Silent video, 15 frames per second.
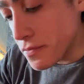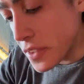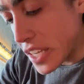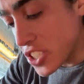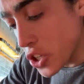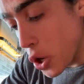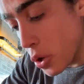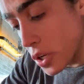
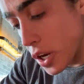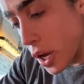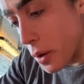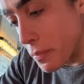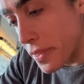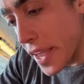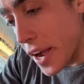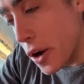It's
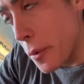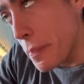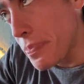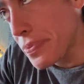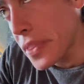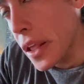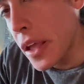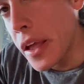coconut. Now,
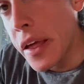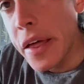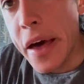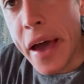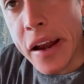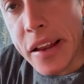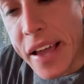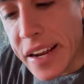
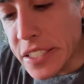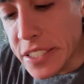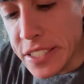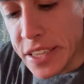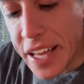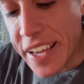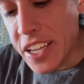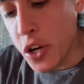I don't actually
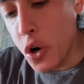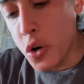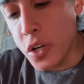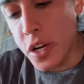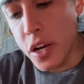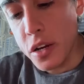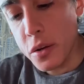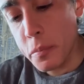like
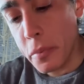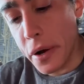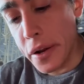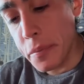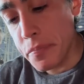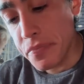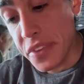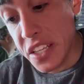coconut,
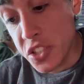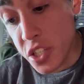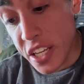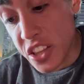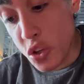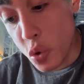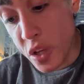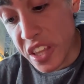but it's
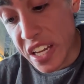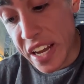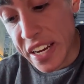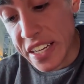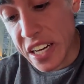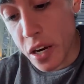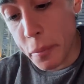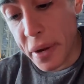like the only thing I
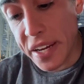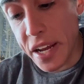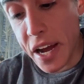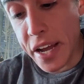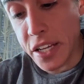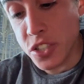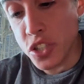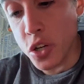can eat on my
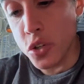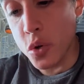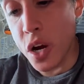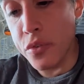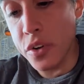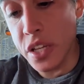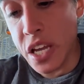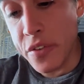diet, so do I
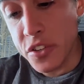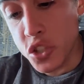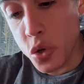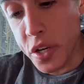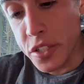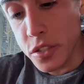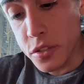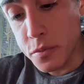really have a
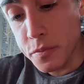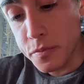choice?